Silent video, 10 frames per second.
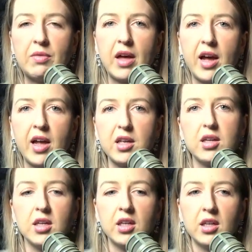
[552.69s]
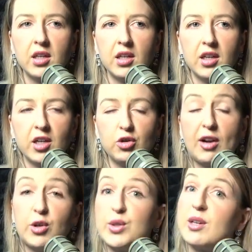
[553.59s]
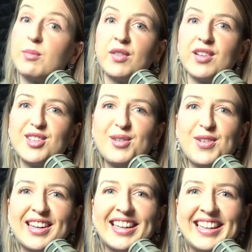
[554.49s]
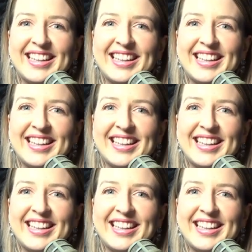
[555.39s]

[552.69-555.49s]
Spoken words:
when they try to do something that's different.